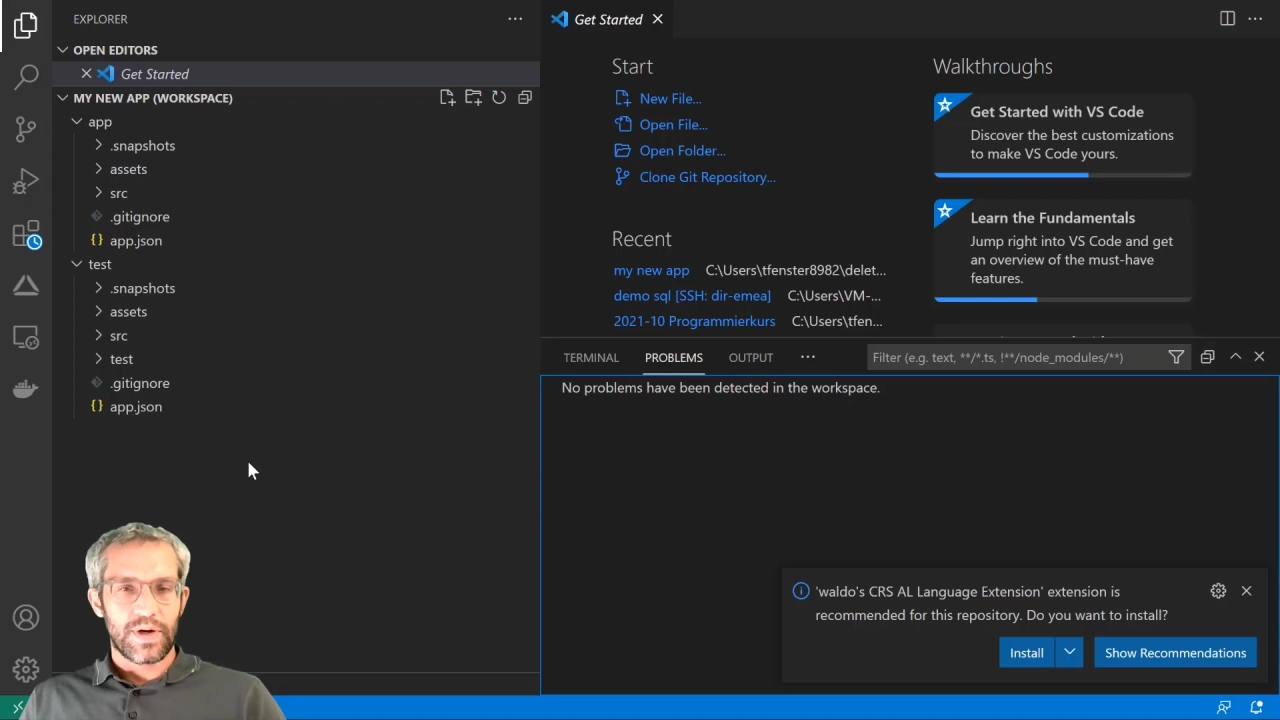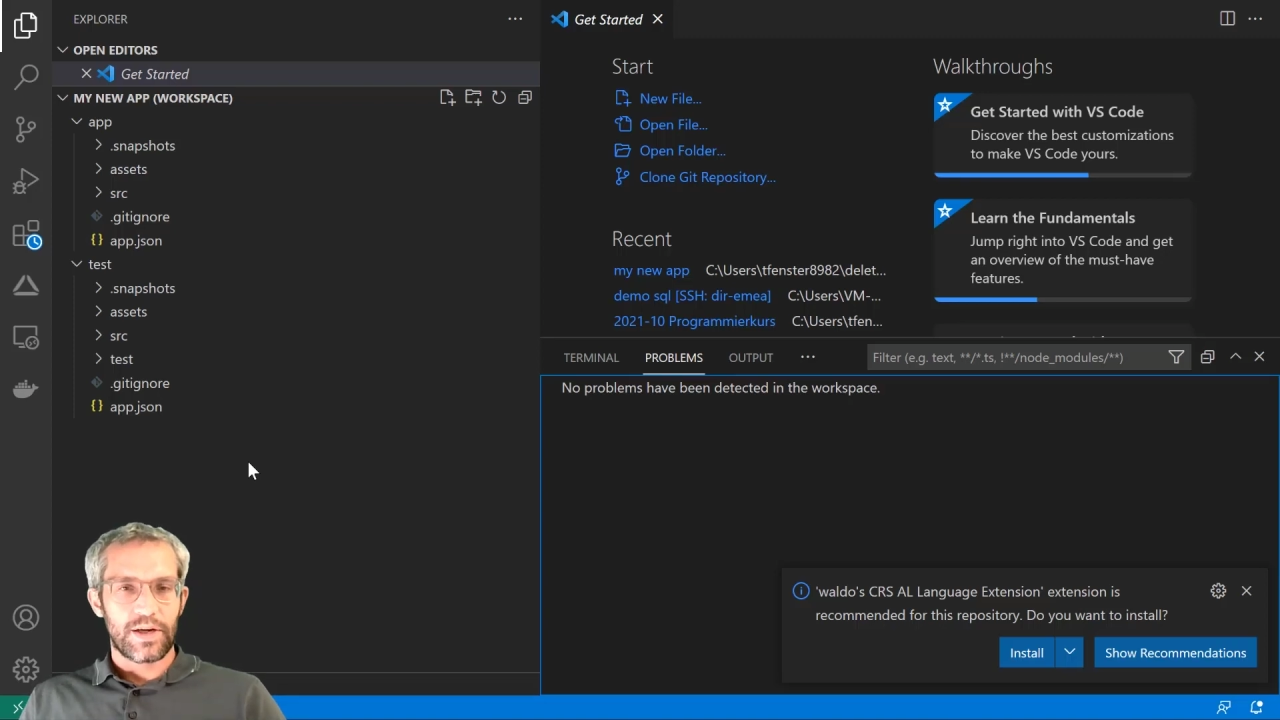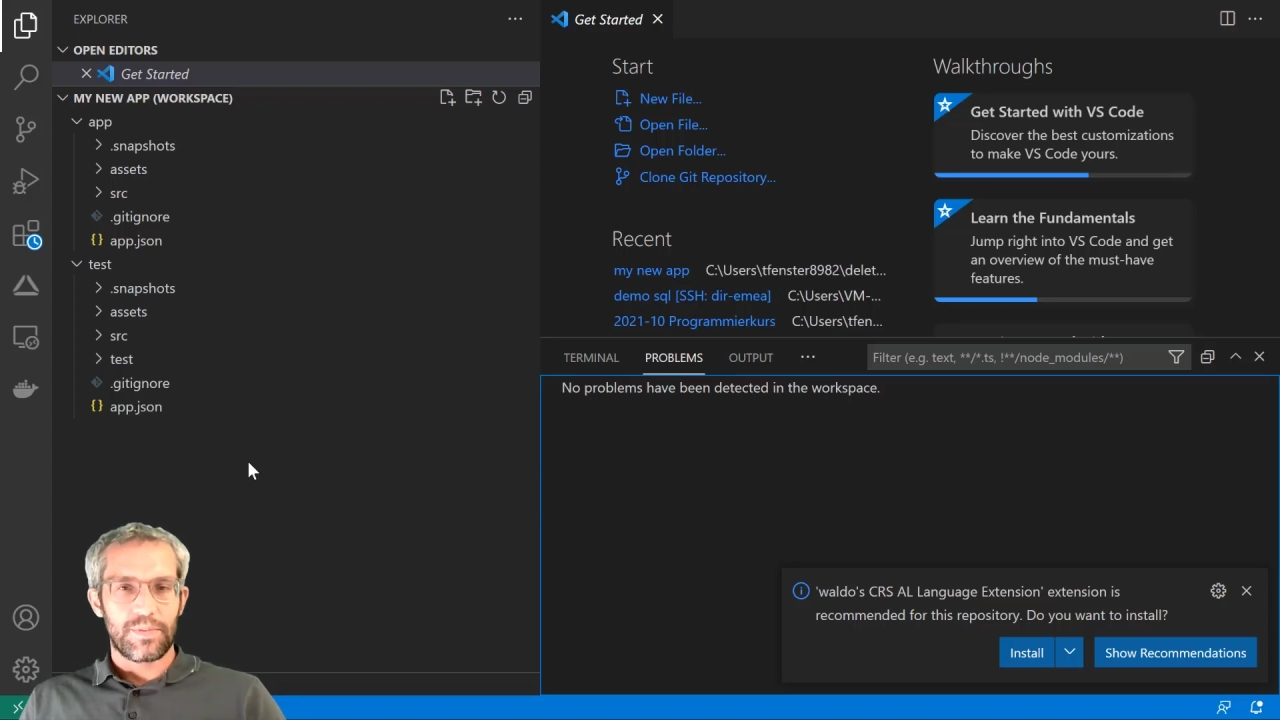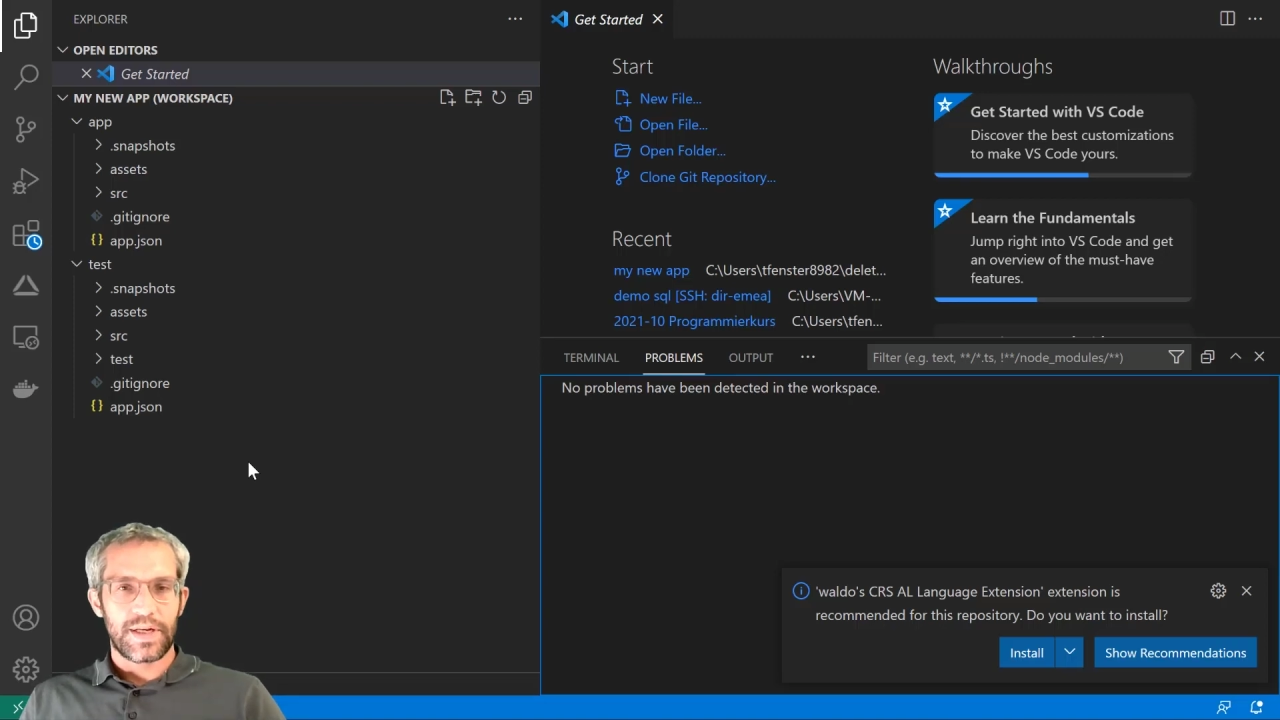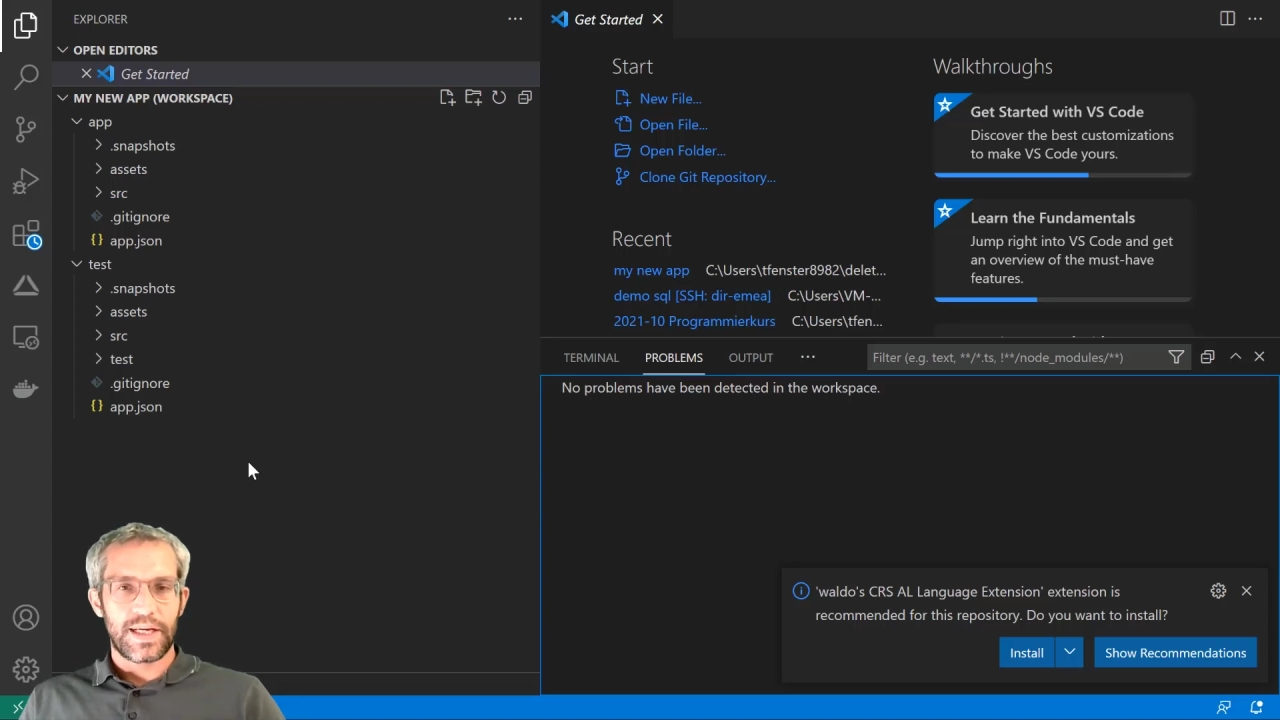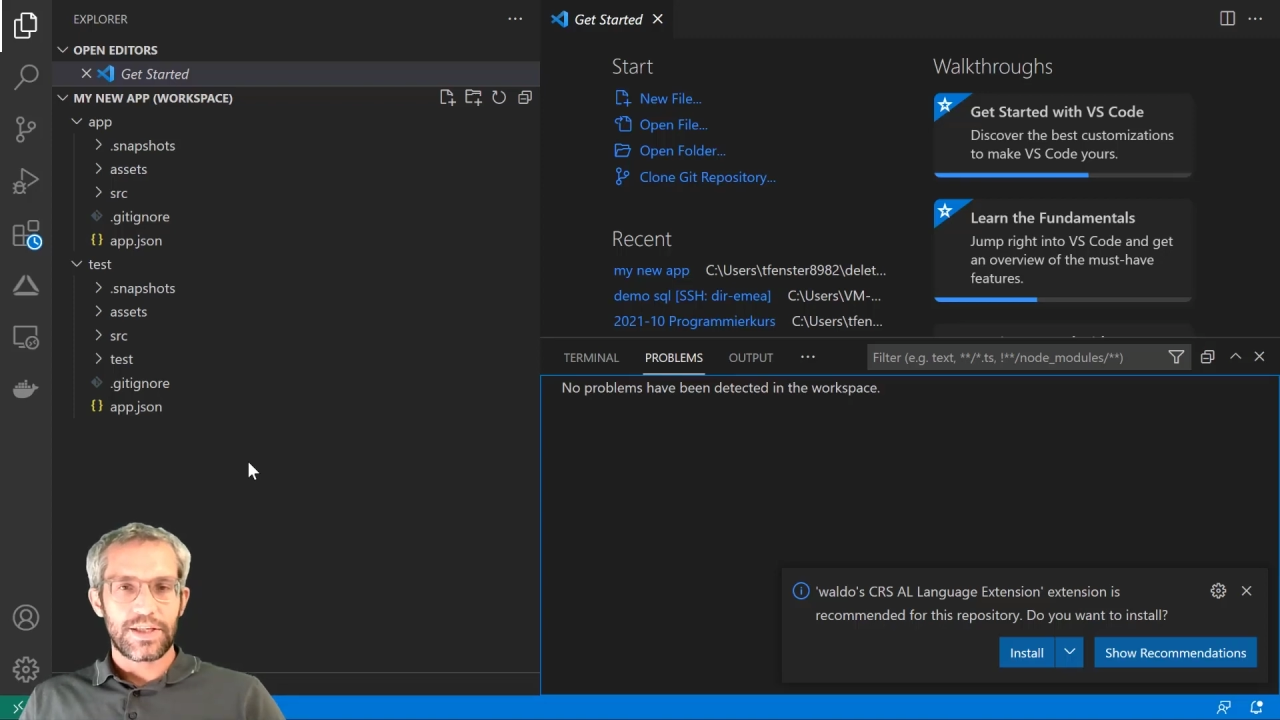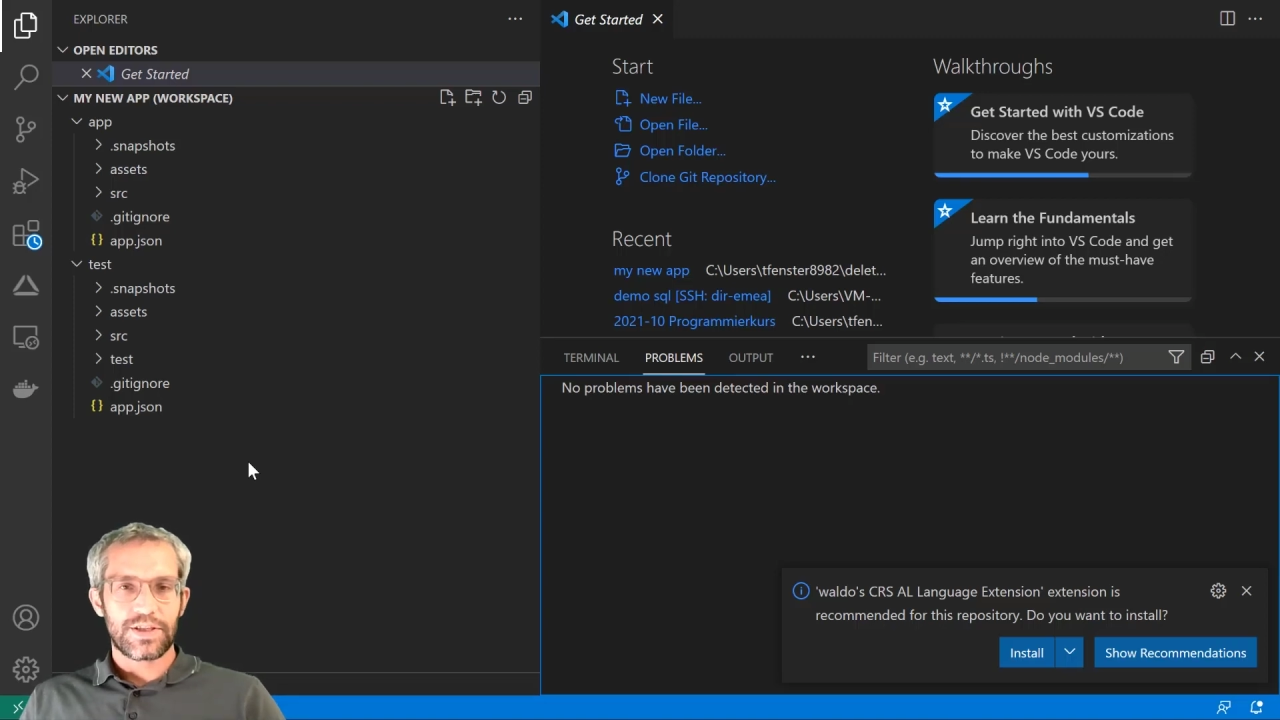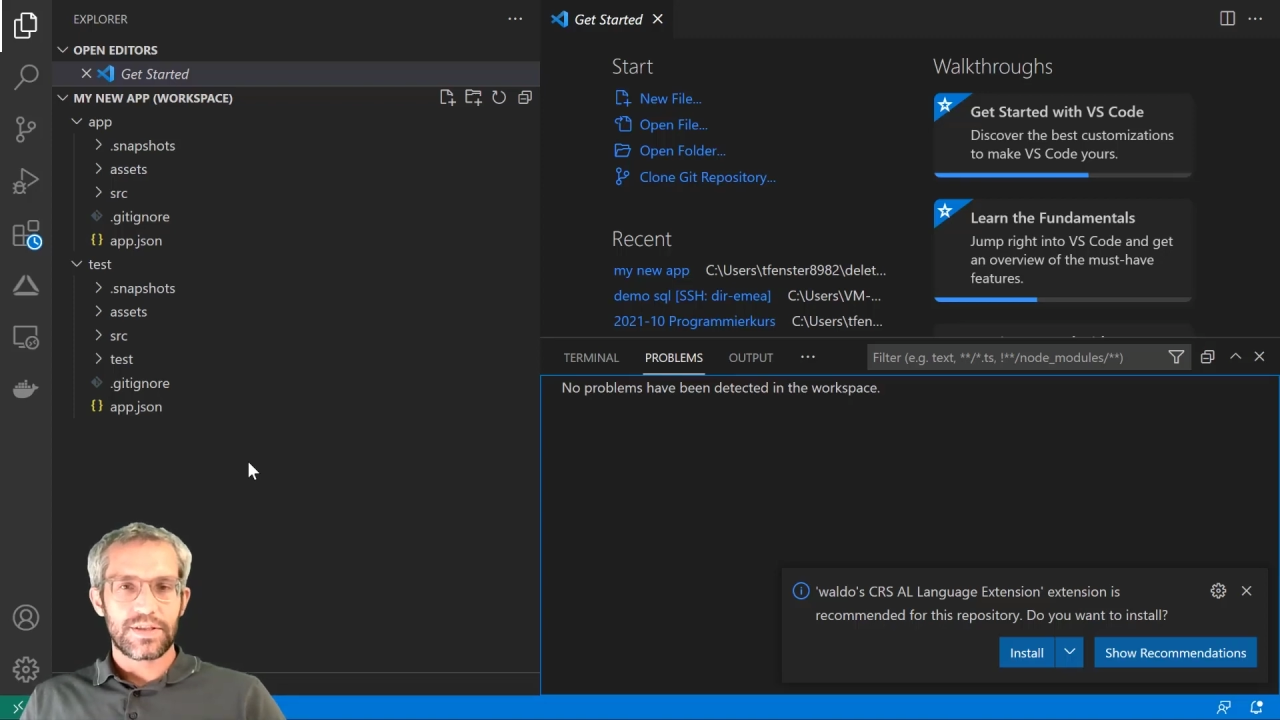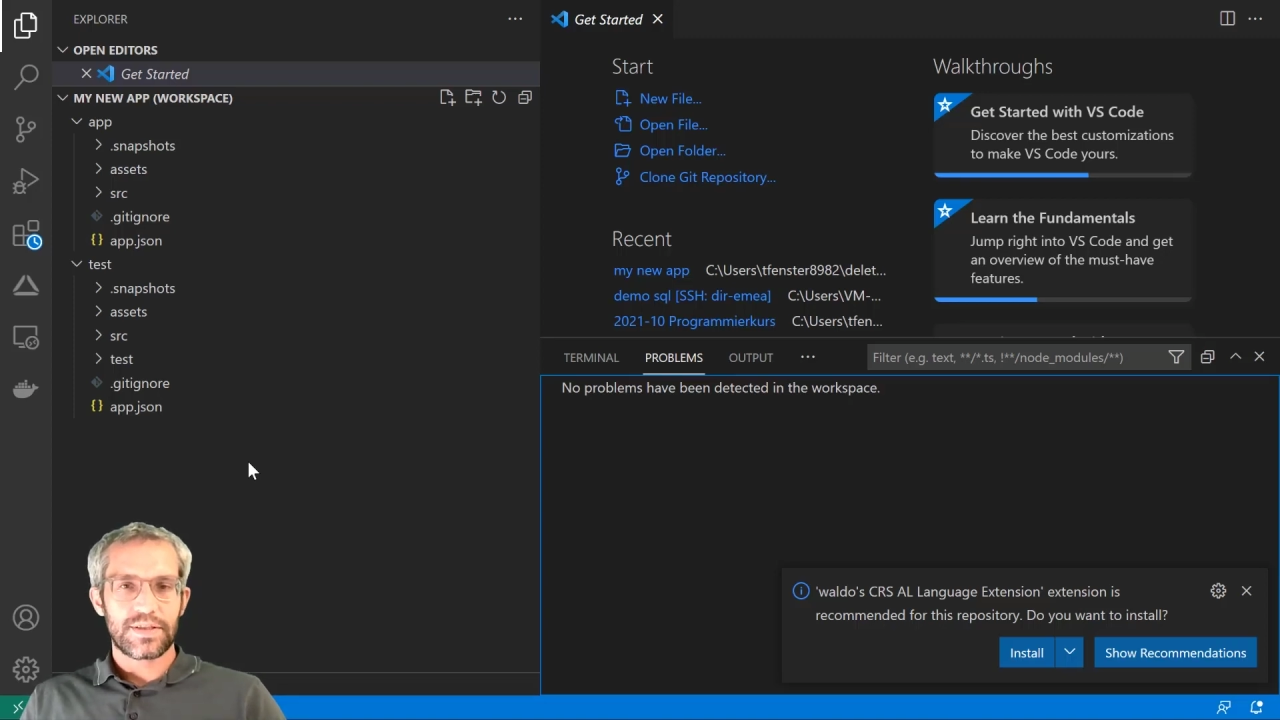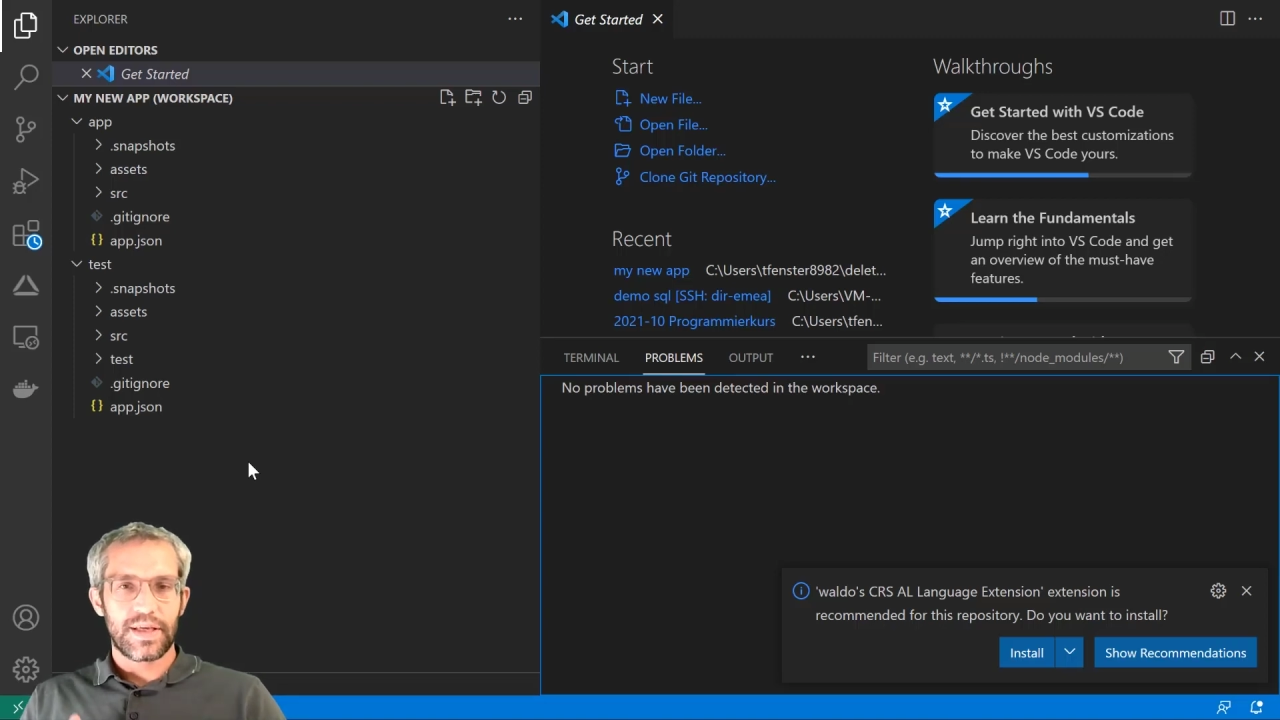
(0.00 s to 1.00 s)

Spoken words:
recommendations.